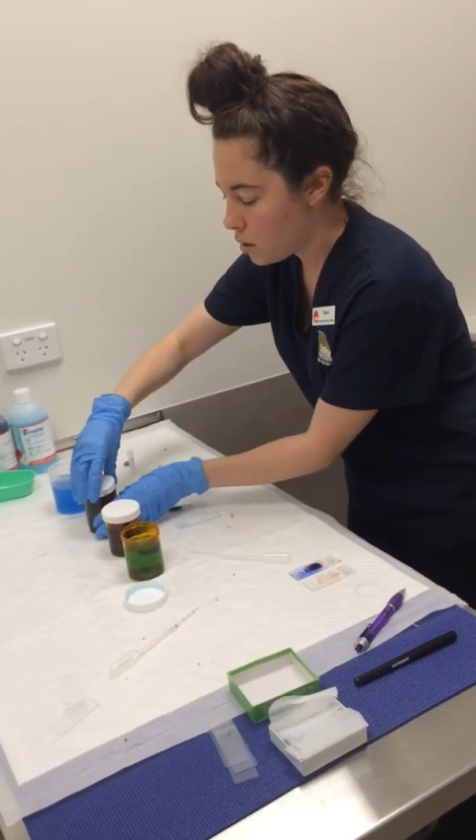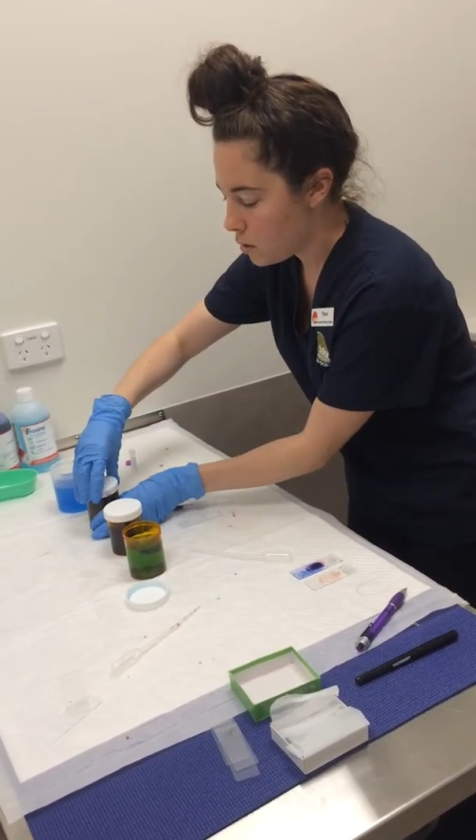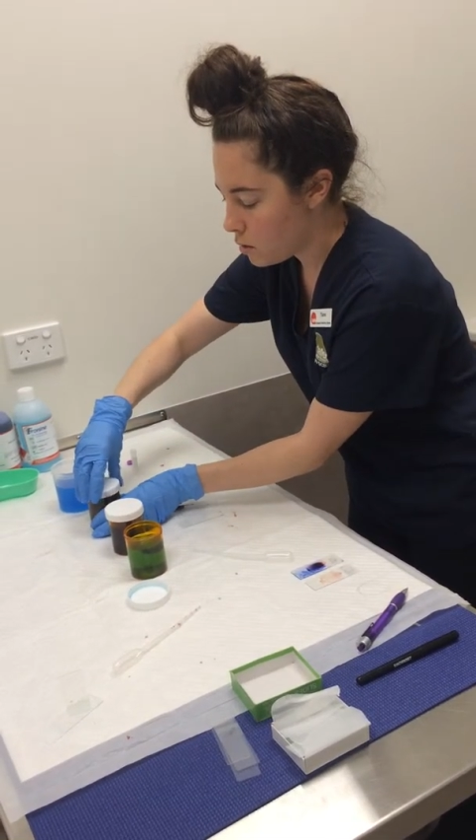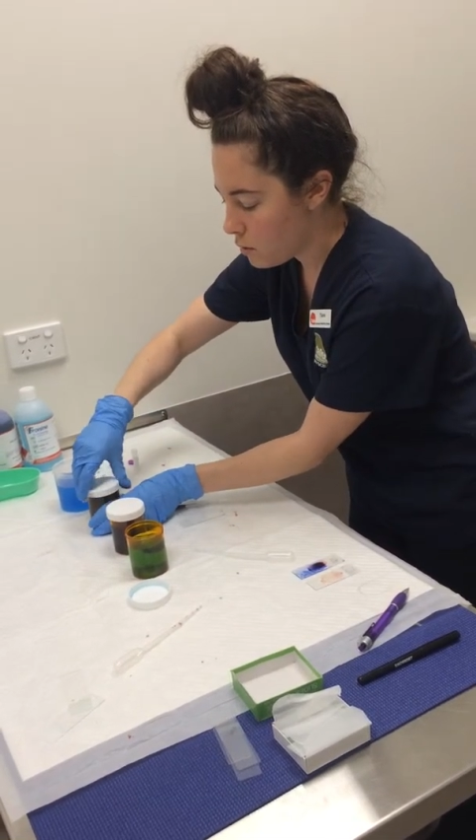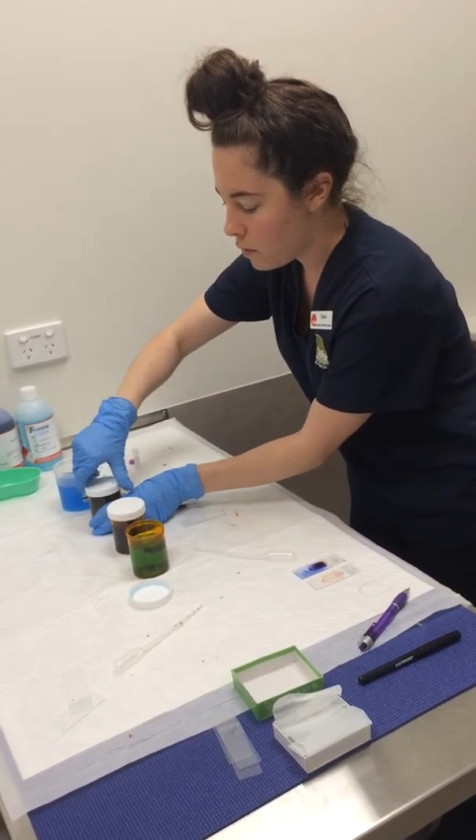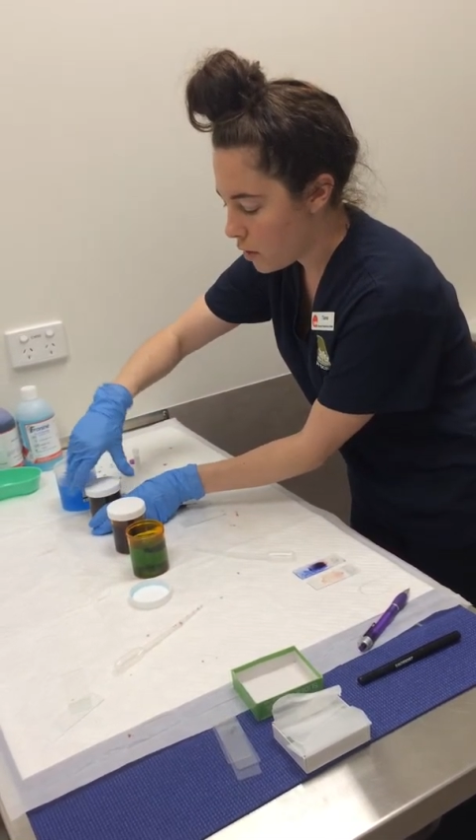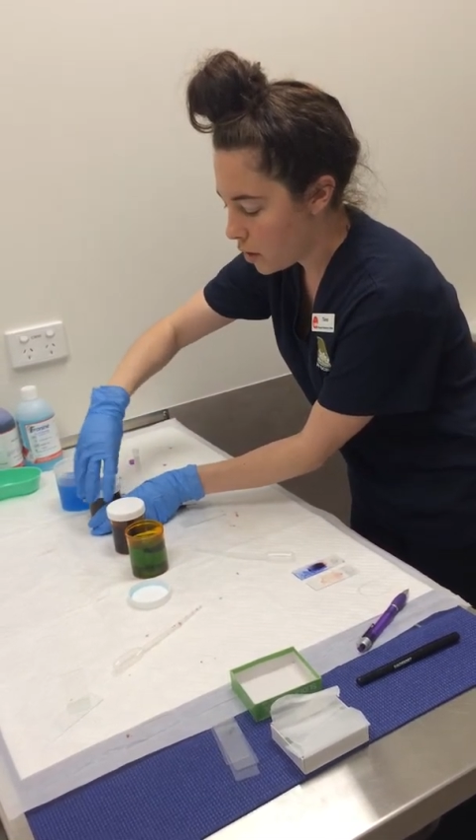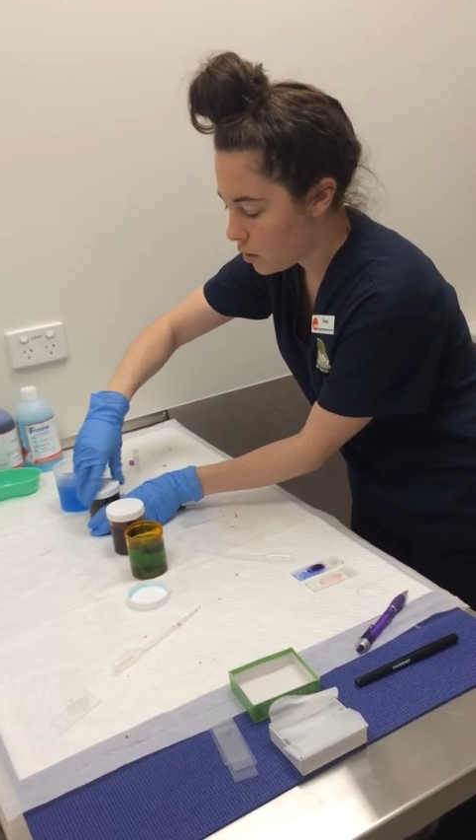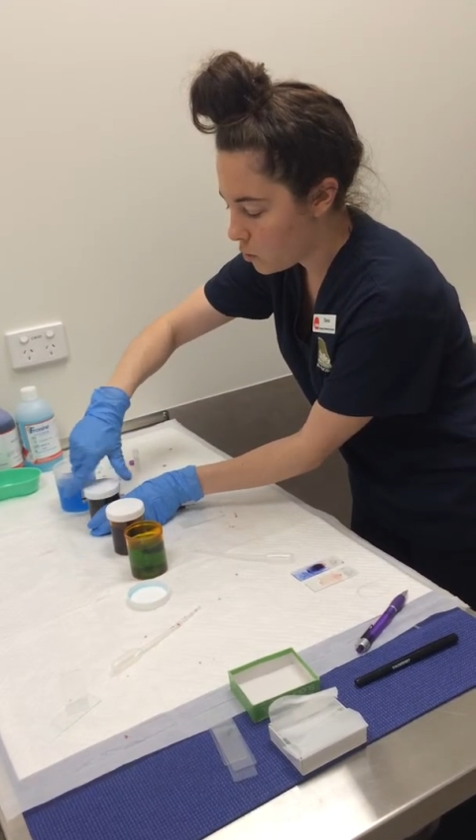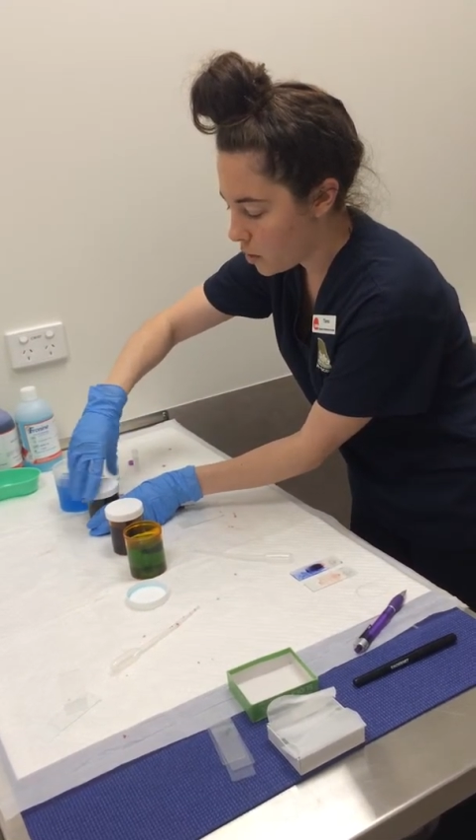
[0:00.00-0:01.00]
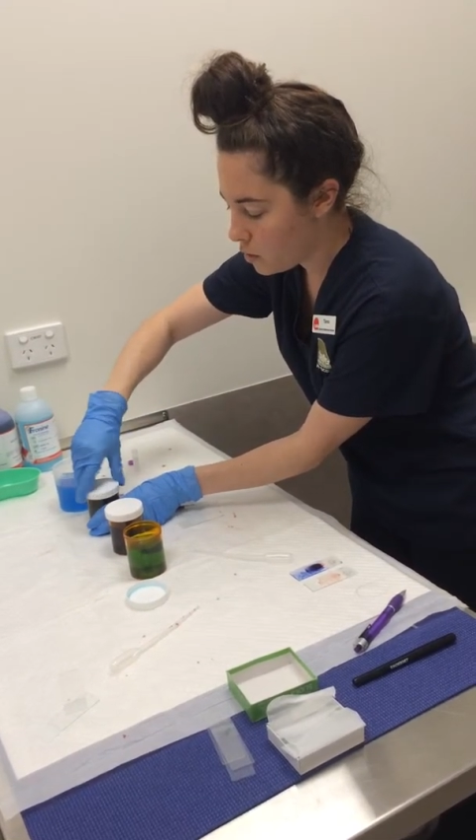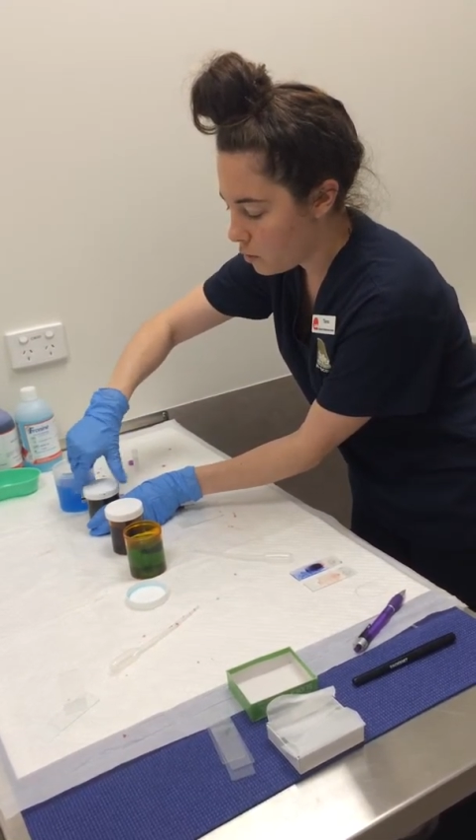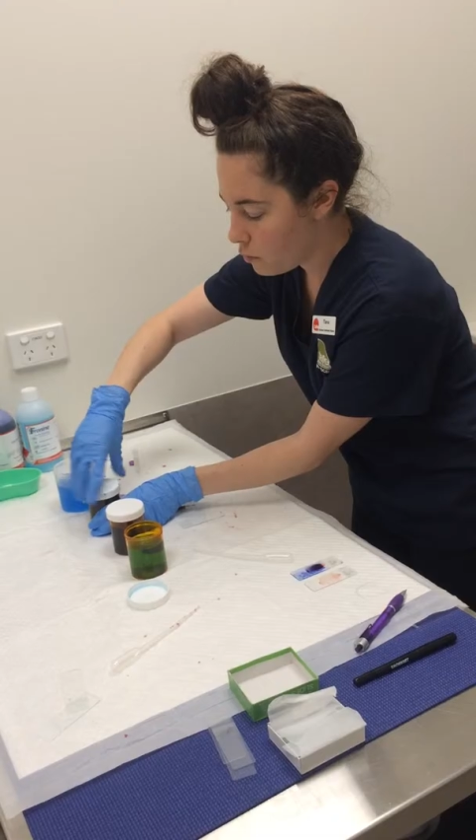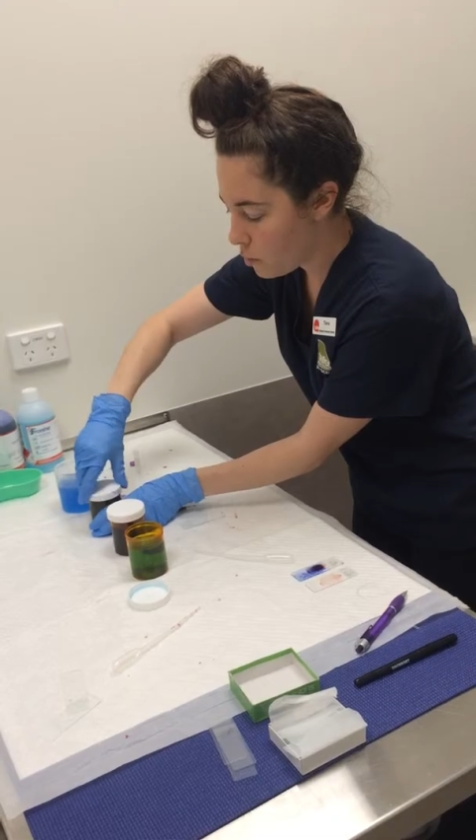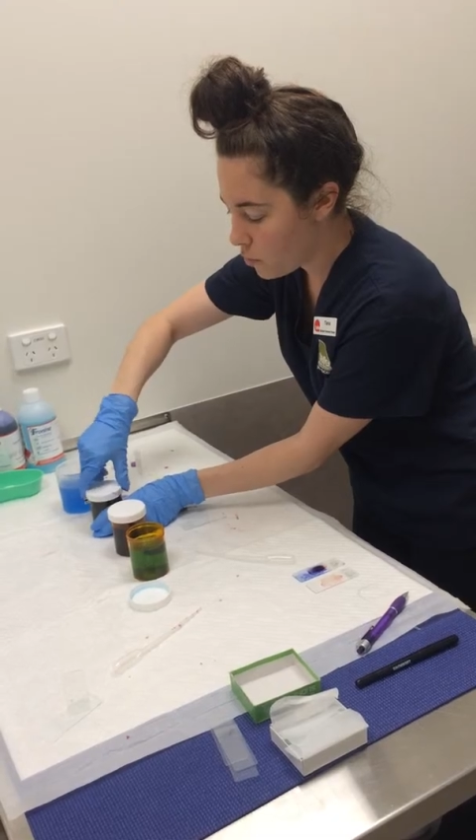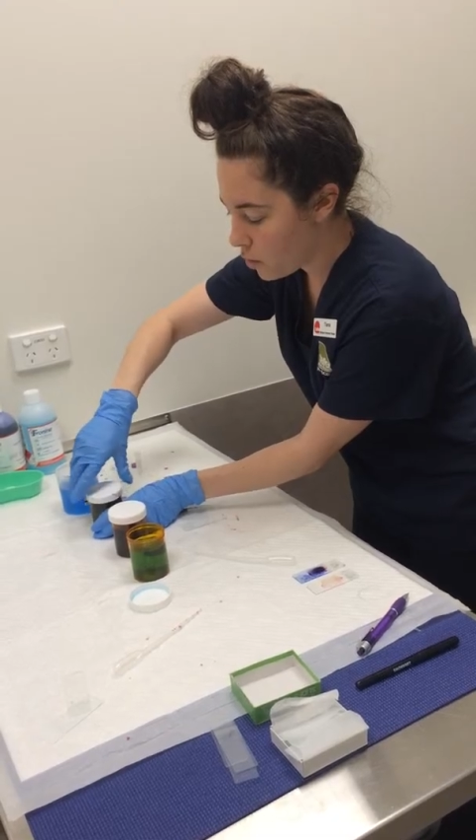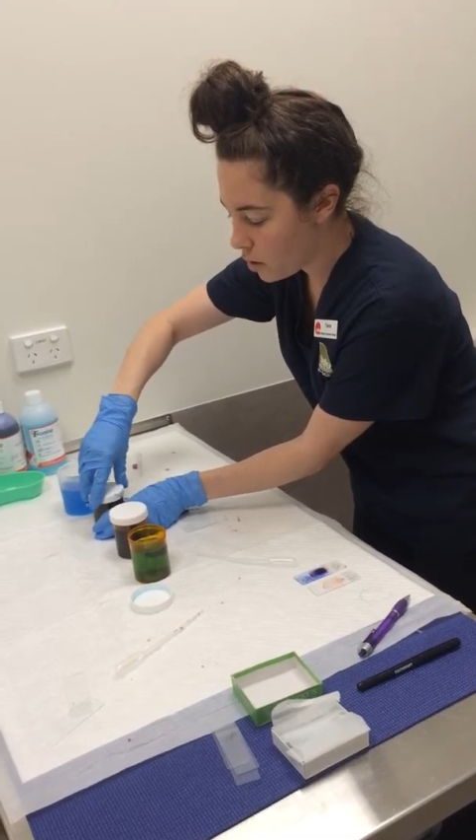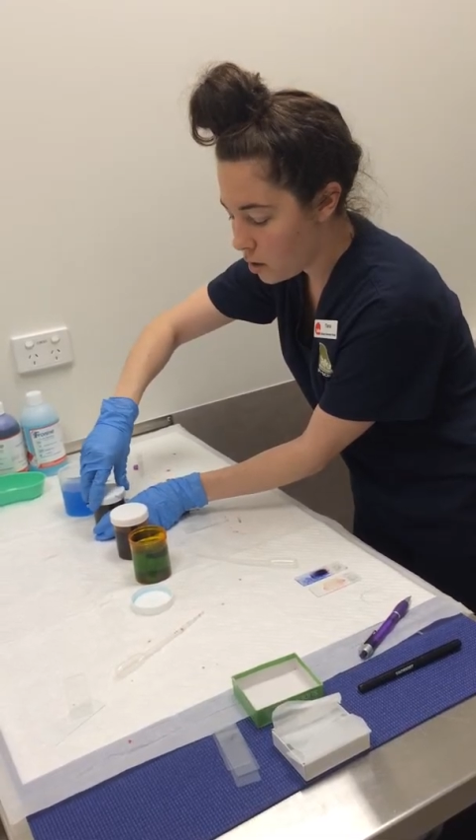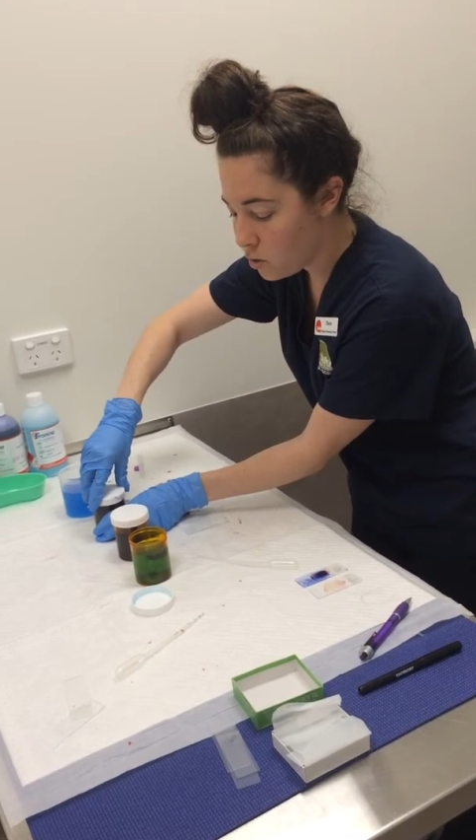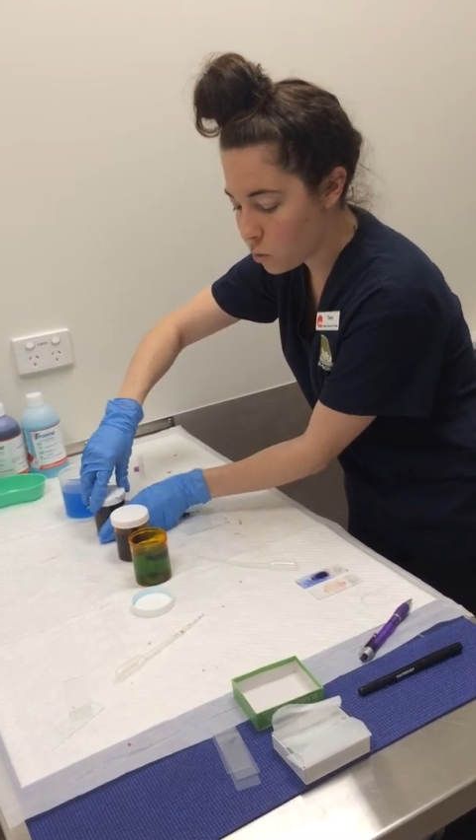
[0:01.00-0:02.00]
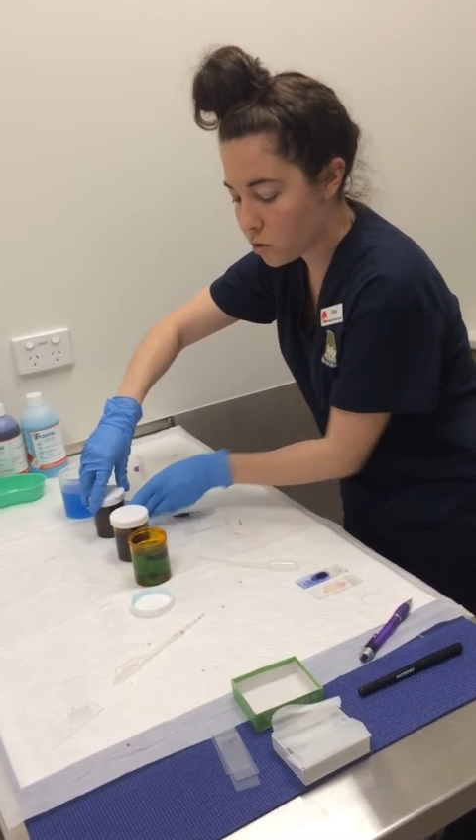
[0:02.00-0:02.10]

it's a very expensive product